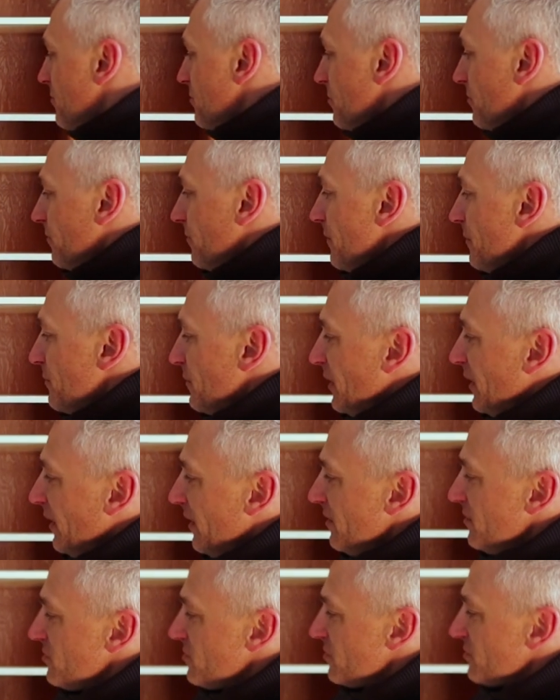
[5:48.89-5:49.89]
So flip the
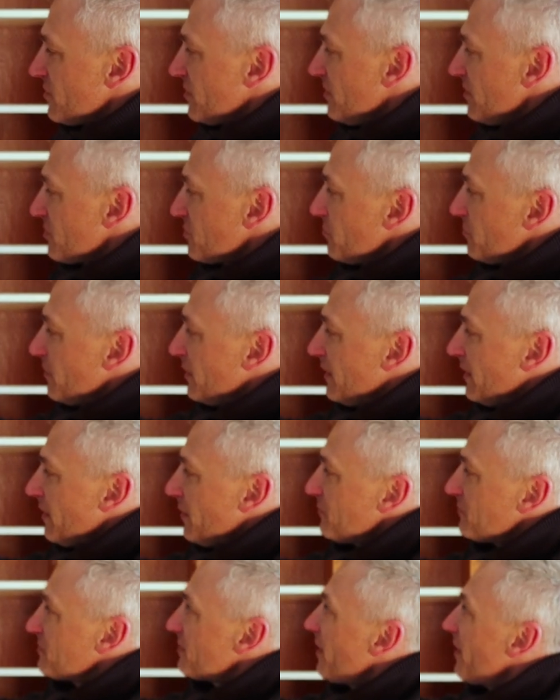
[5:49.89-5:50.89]
hinges and this will be
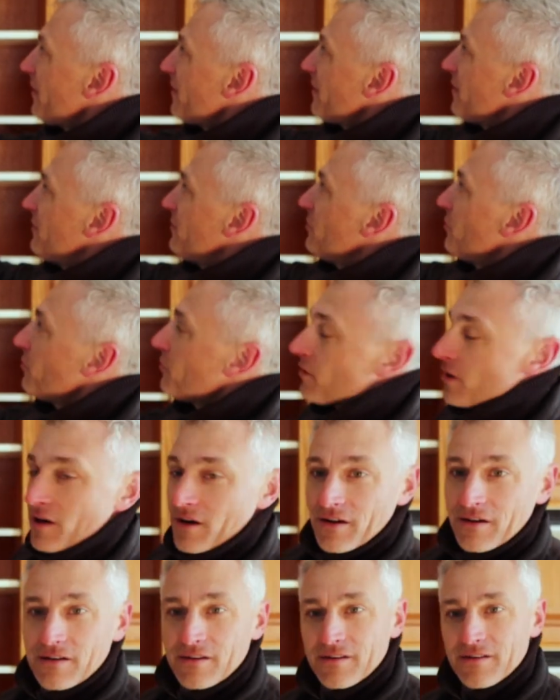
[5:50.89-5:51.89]
the outside of the
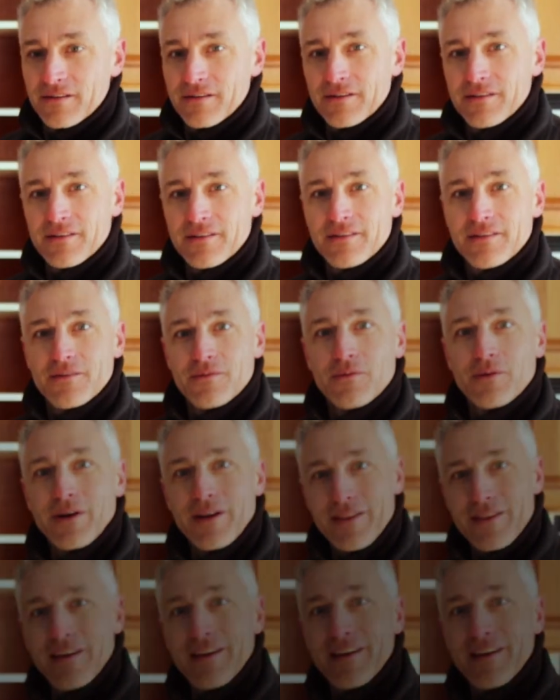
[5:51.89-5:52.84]
door. What do you